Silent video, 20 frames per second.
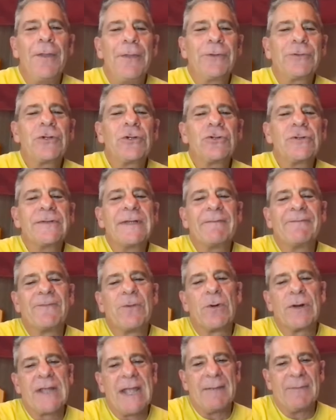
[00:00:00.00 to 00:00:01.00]
The Trojans have
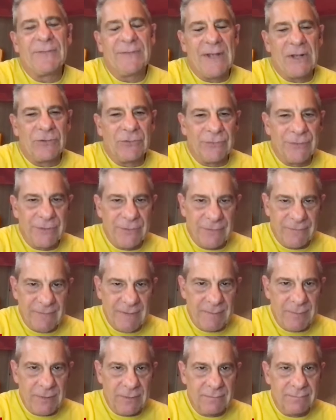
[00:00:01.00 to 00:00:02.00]
four games scheduled in
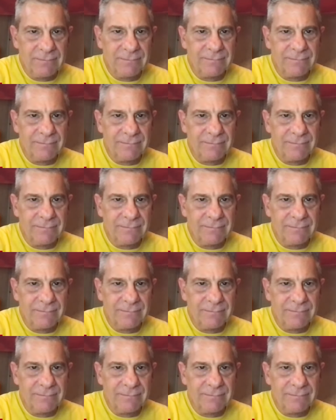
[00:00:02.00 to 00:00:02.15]
November.